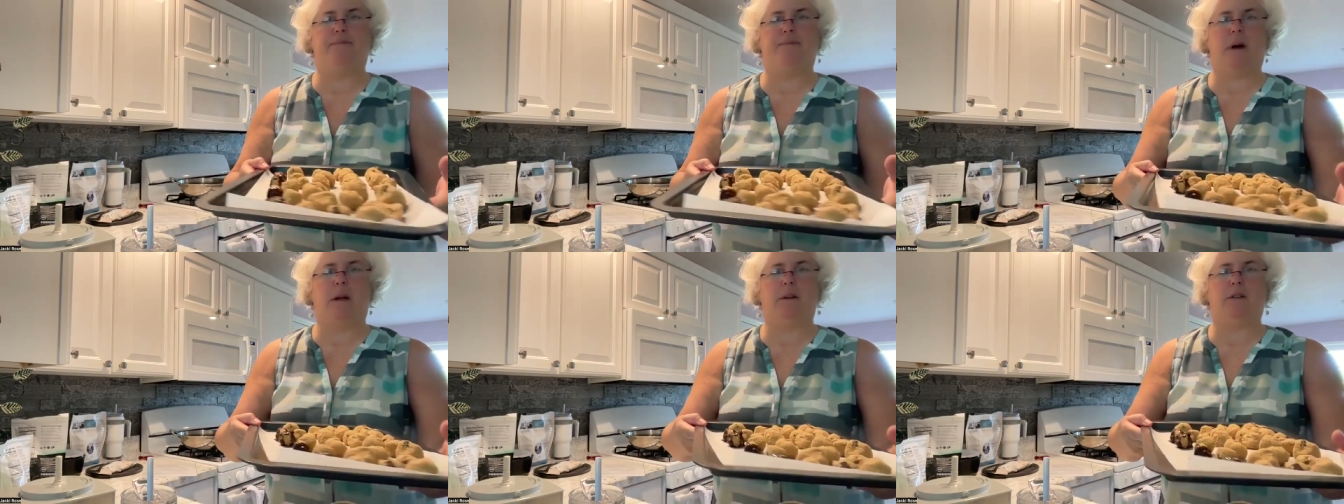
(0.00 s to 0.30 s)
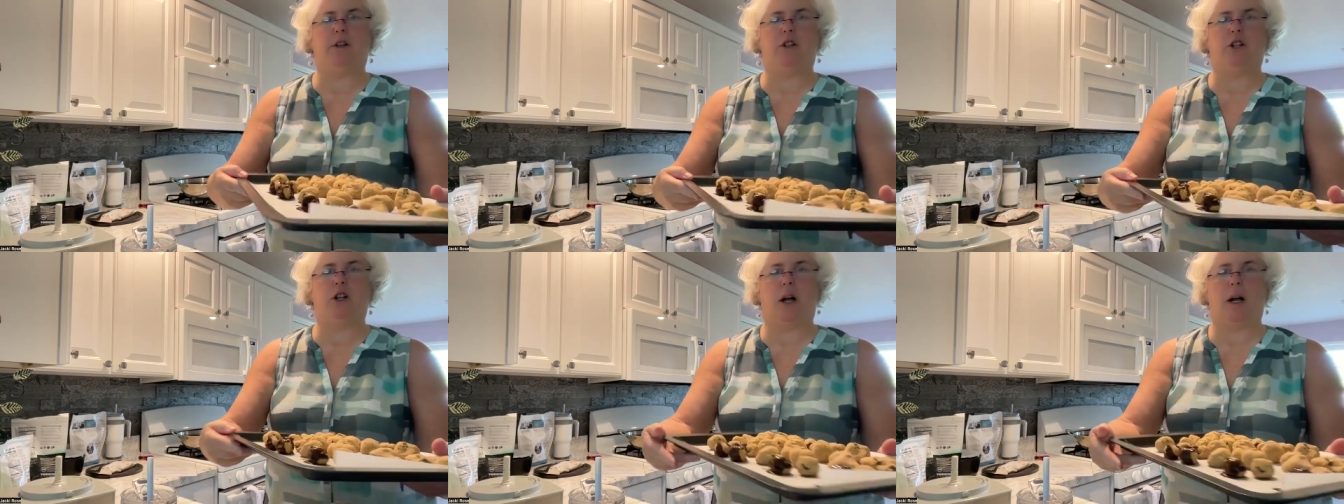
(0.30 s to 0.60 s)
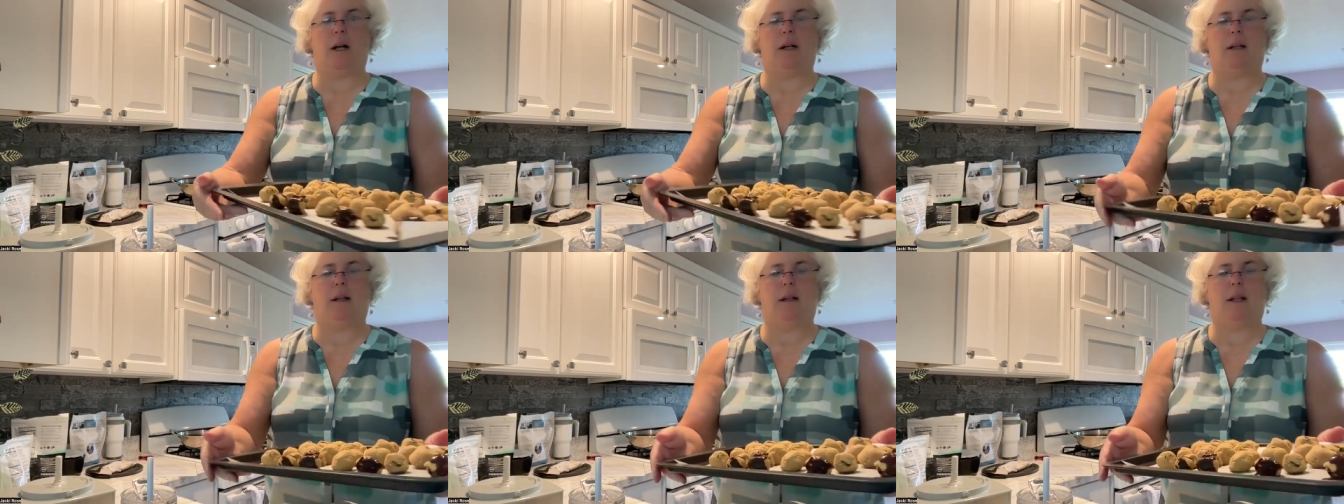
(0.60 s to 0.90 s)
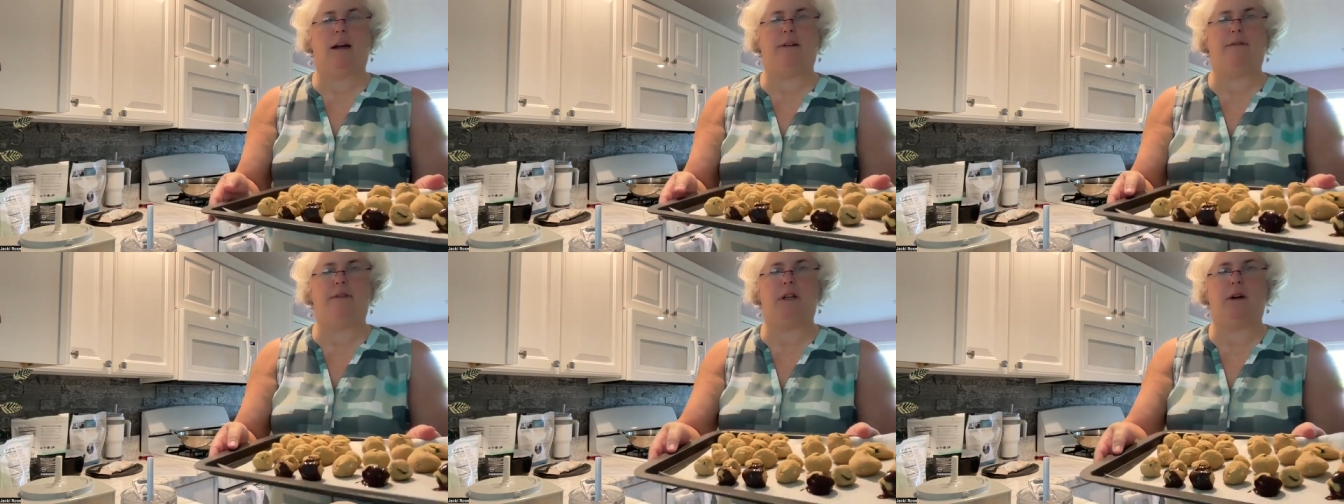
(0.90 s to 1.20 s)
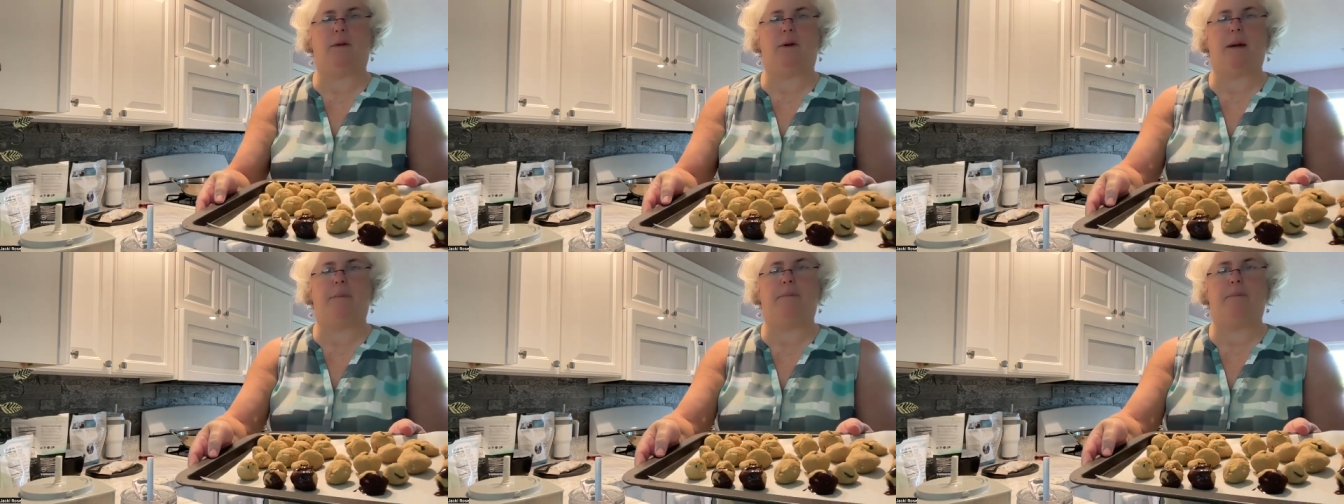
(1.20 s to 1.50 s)
melted chocolate left,
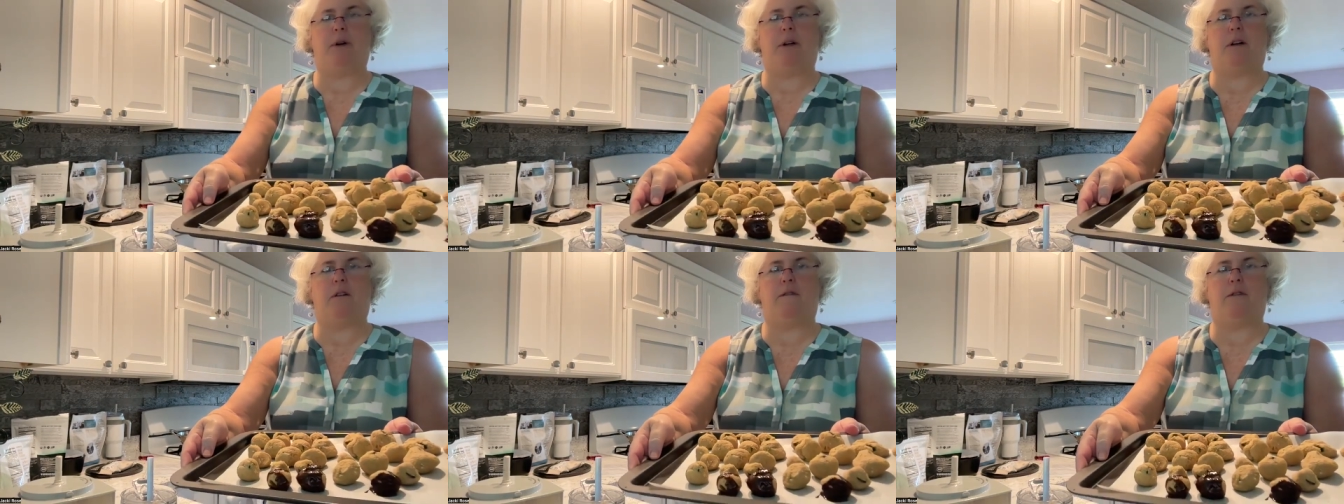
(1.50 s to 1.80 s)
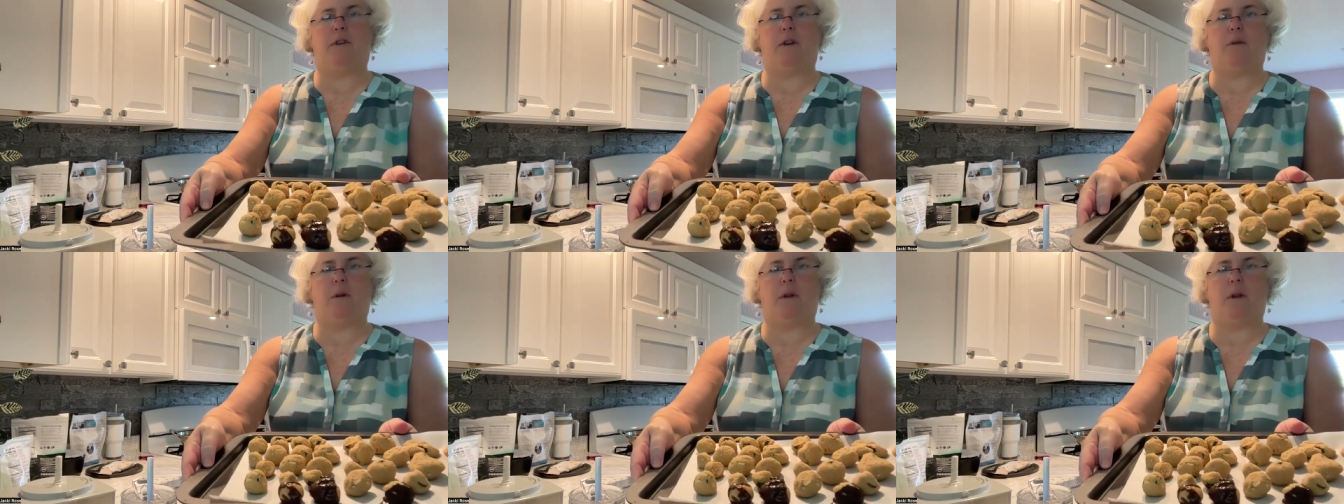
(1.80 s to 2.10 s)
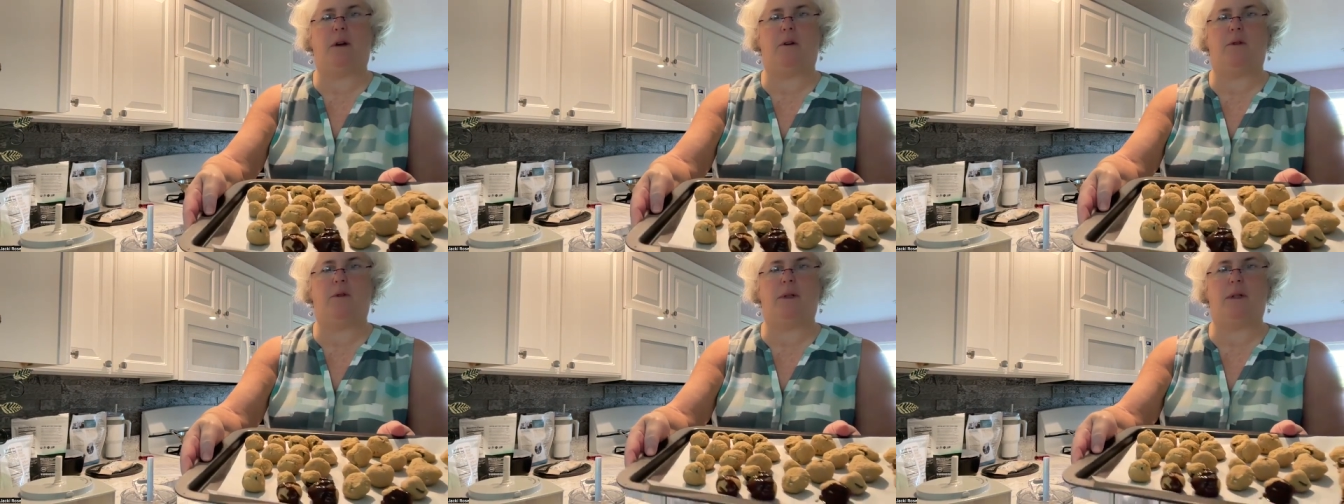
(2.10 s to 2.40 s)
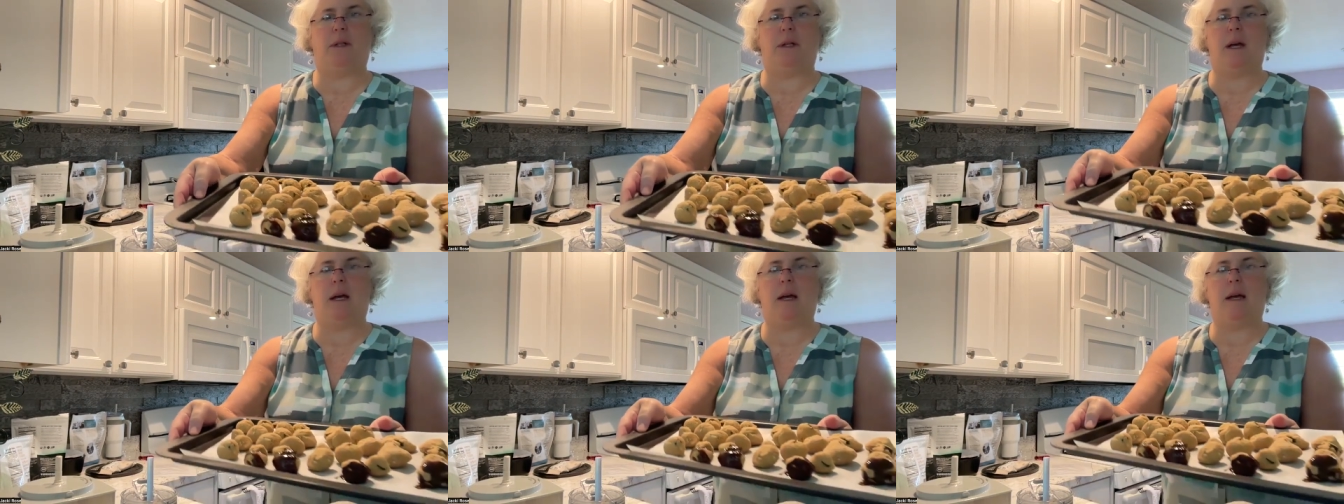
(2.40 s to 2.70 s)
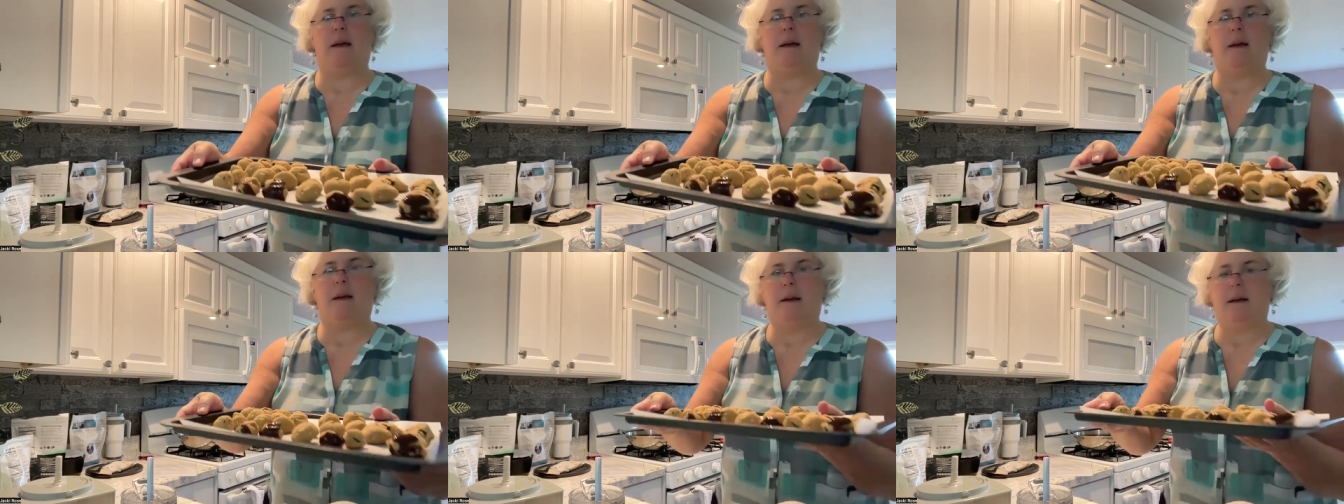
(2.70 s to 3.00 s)
so I put a few of those,
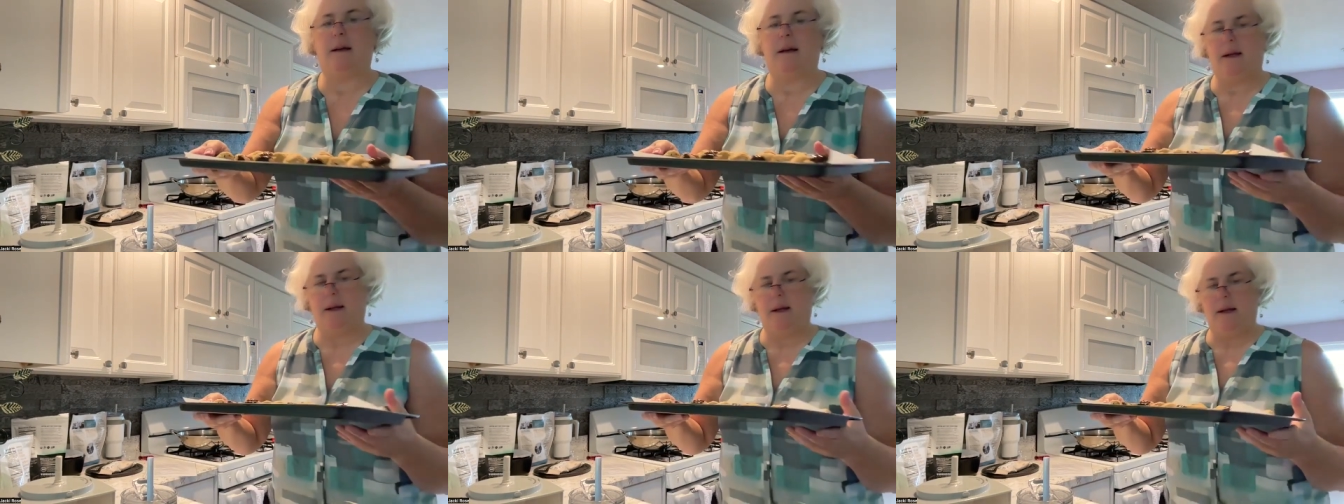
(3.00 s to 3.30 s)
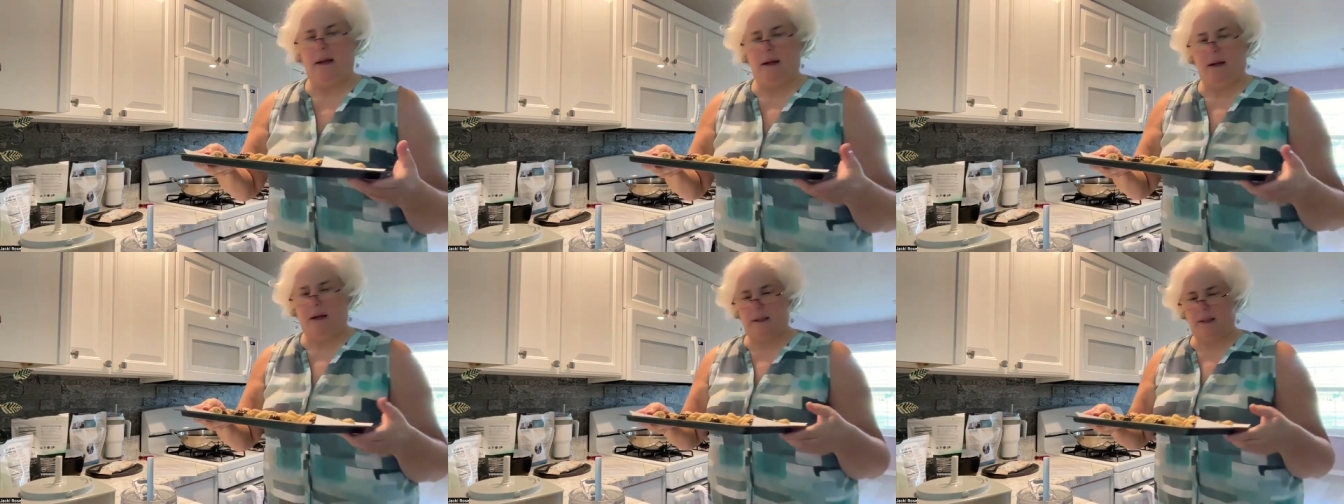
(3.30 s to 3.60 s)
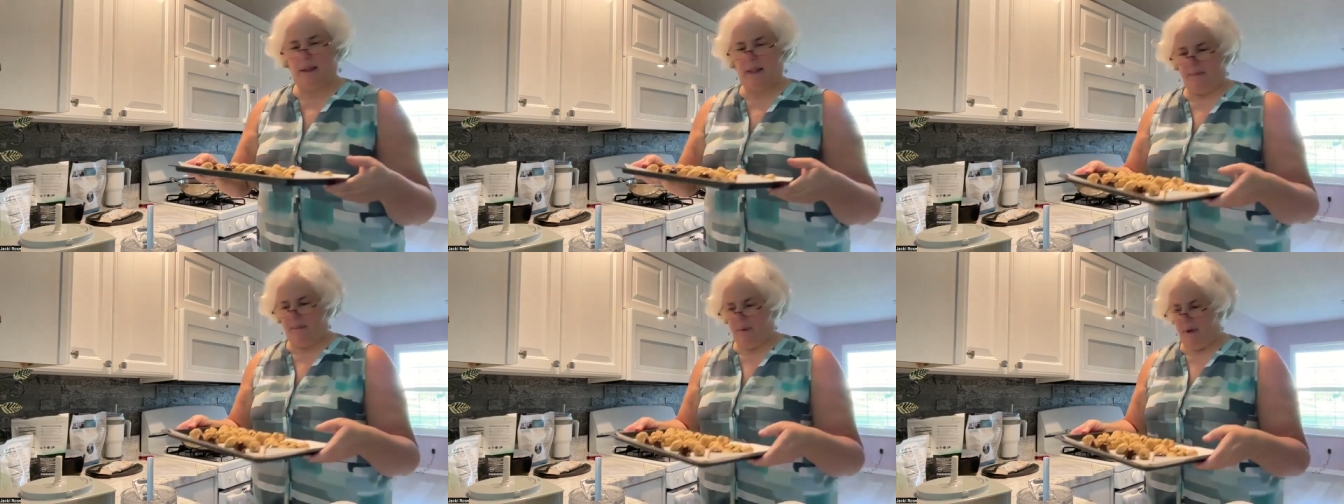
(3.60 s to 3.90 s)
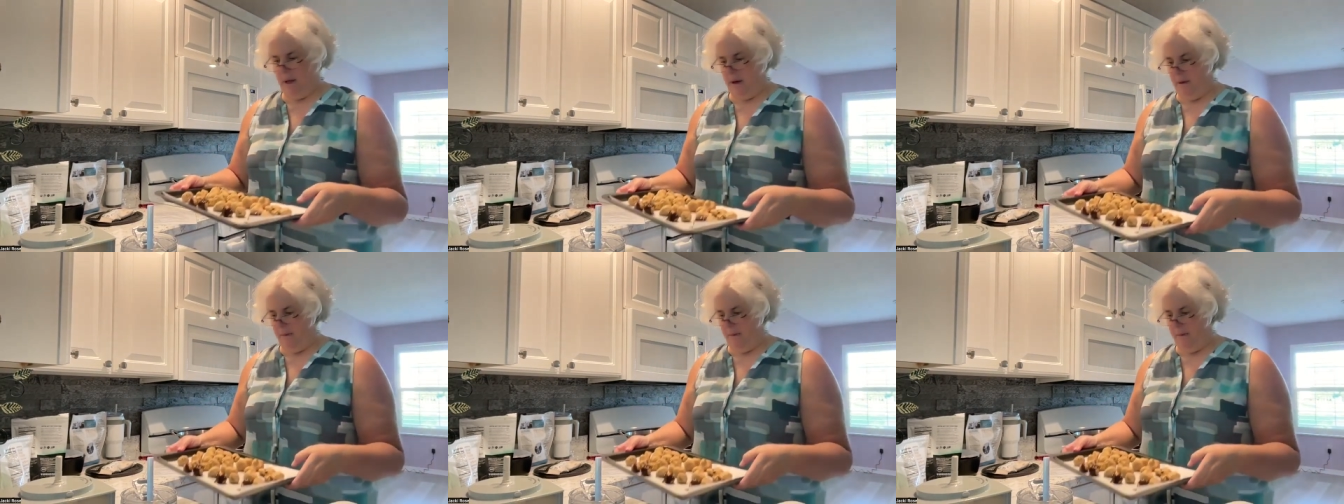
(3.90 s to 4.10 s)
because some of